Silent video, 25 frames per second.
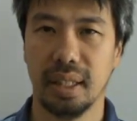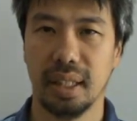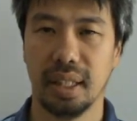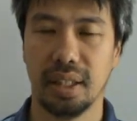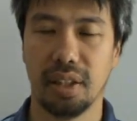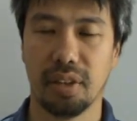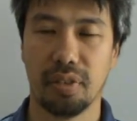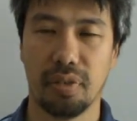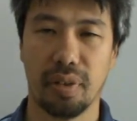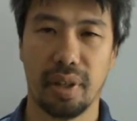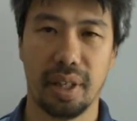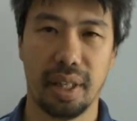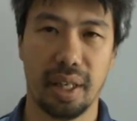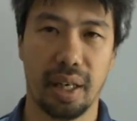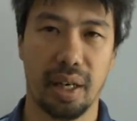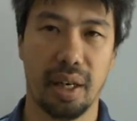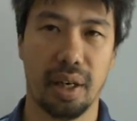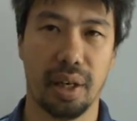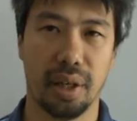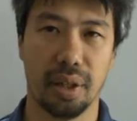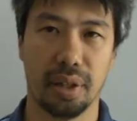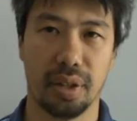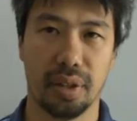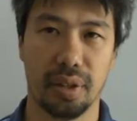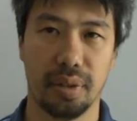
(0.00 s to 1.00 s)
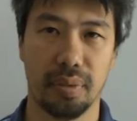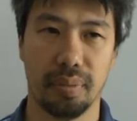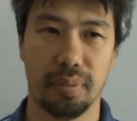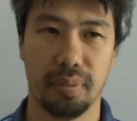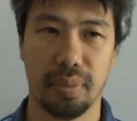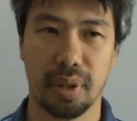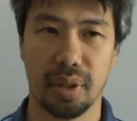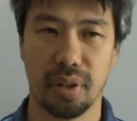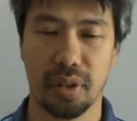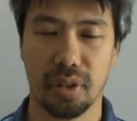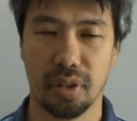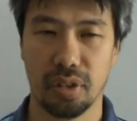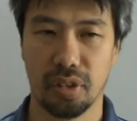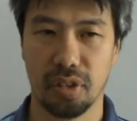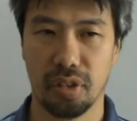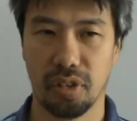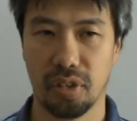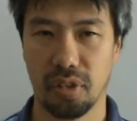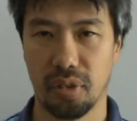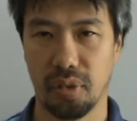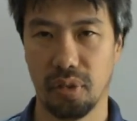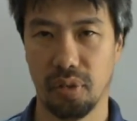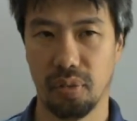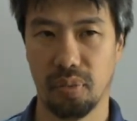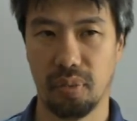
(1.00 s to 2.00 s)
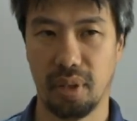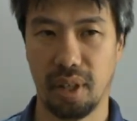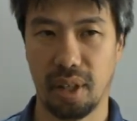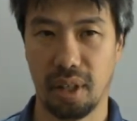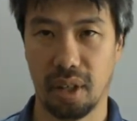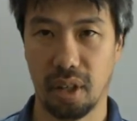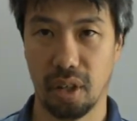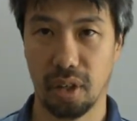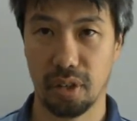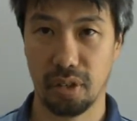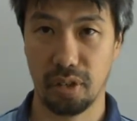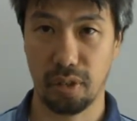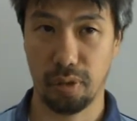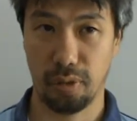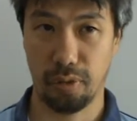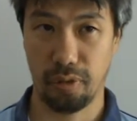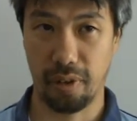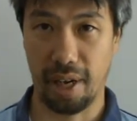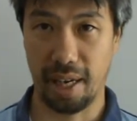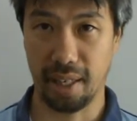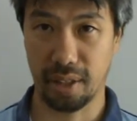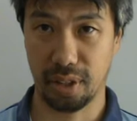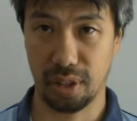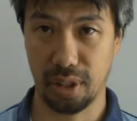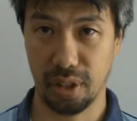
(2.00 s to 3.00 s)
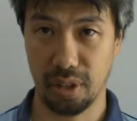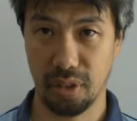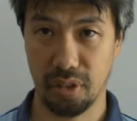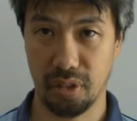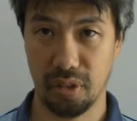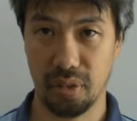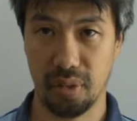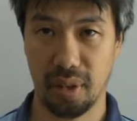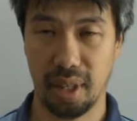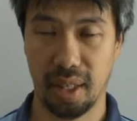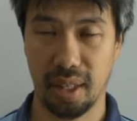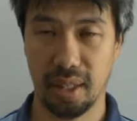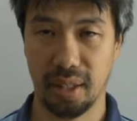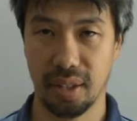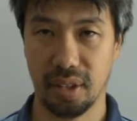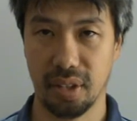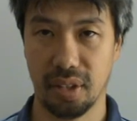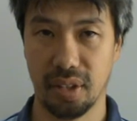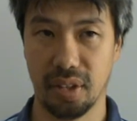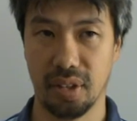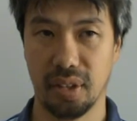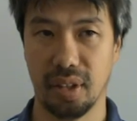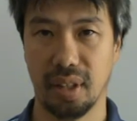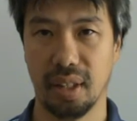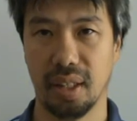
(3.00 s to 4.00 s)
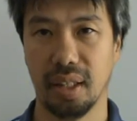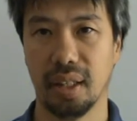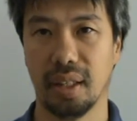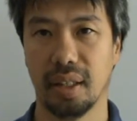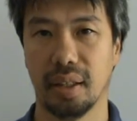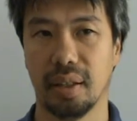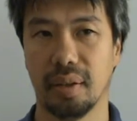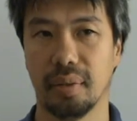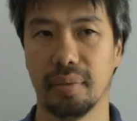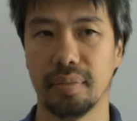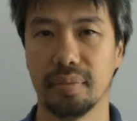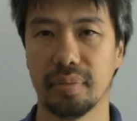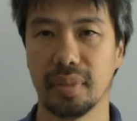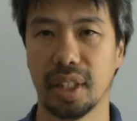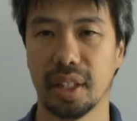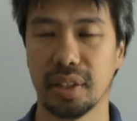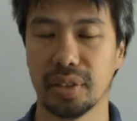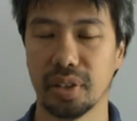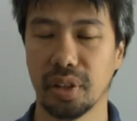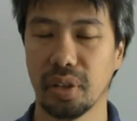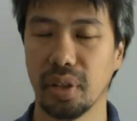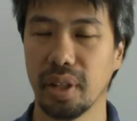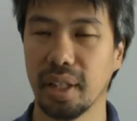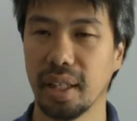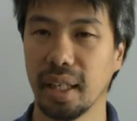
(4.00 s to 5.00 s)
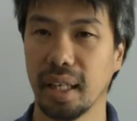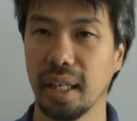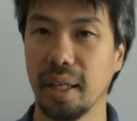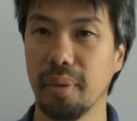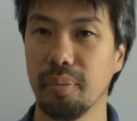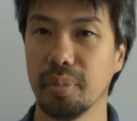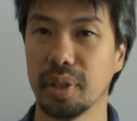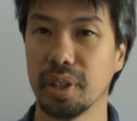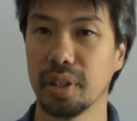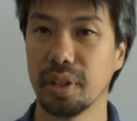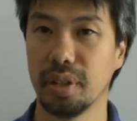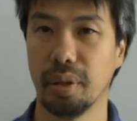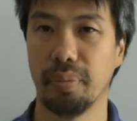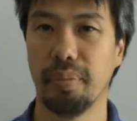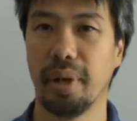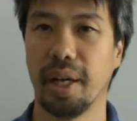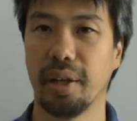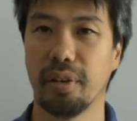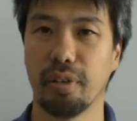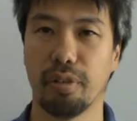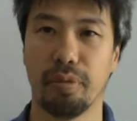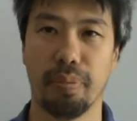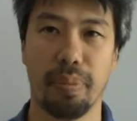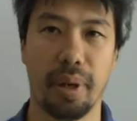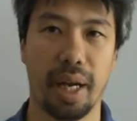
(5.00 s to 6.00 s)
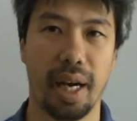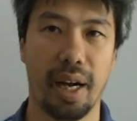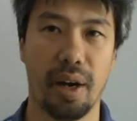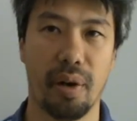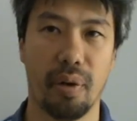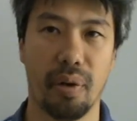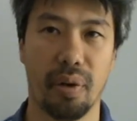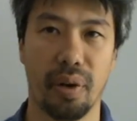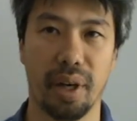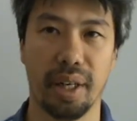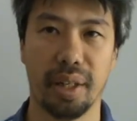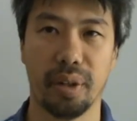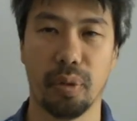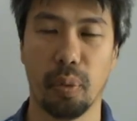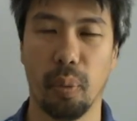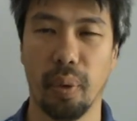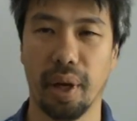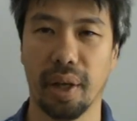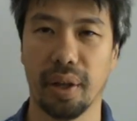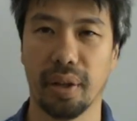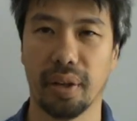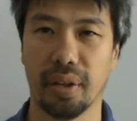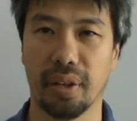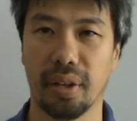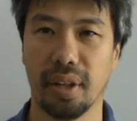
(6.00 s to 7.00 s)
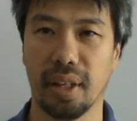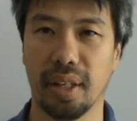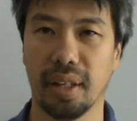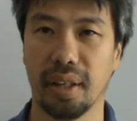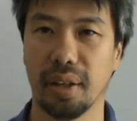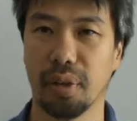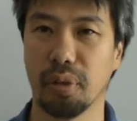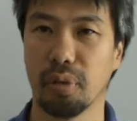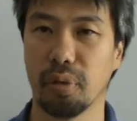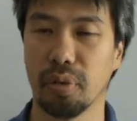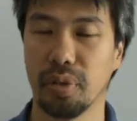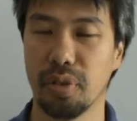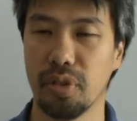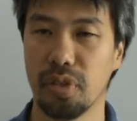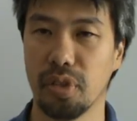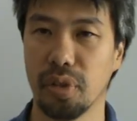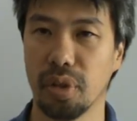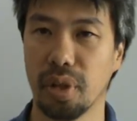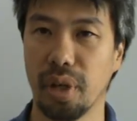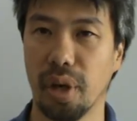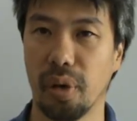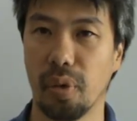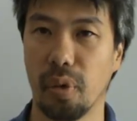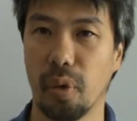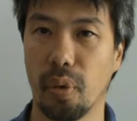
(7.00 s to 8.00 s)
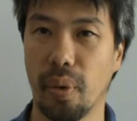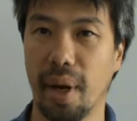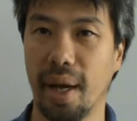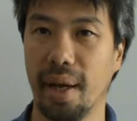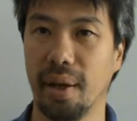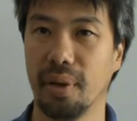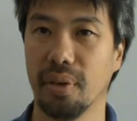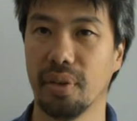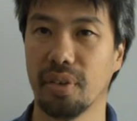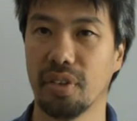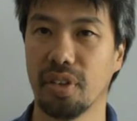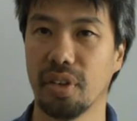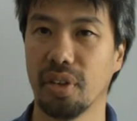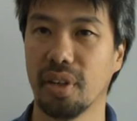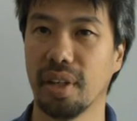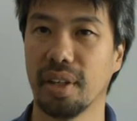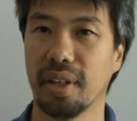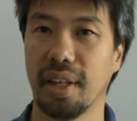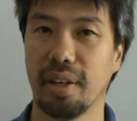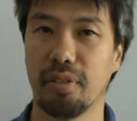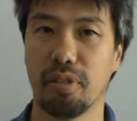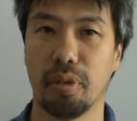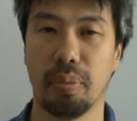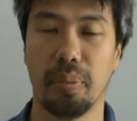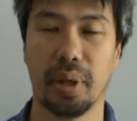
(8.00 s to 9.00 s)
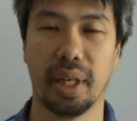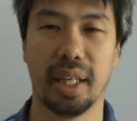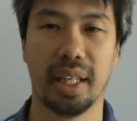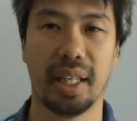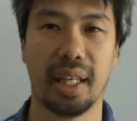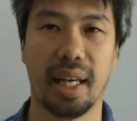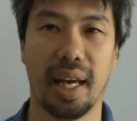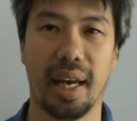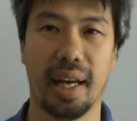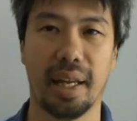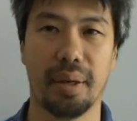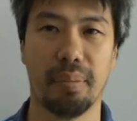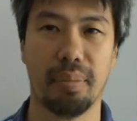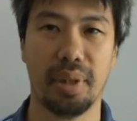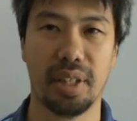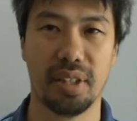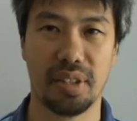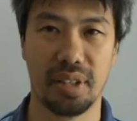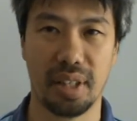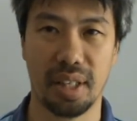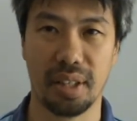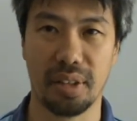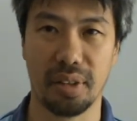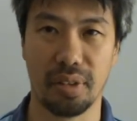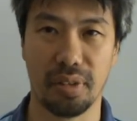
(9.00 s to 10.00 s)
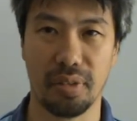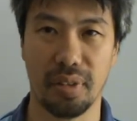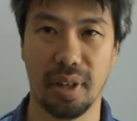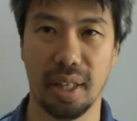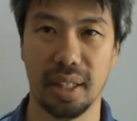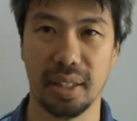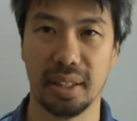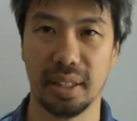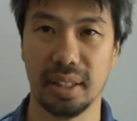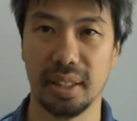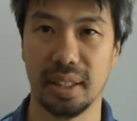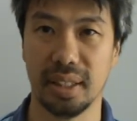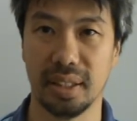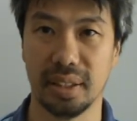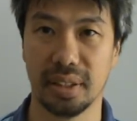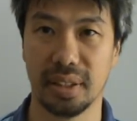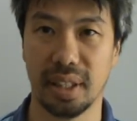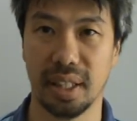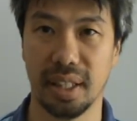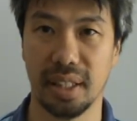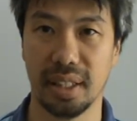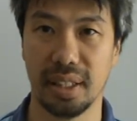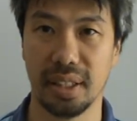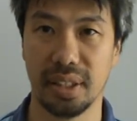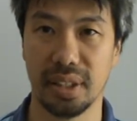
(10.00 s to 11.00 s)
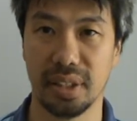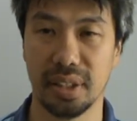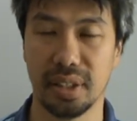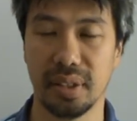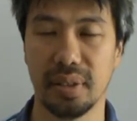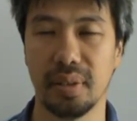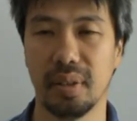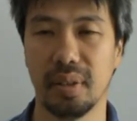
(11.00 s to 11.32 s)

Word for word: it's very hard because there are lots of factors and um, there's only a limited amount of power and wealth and influence to go around. So not everybody can be satisfied in this case.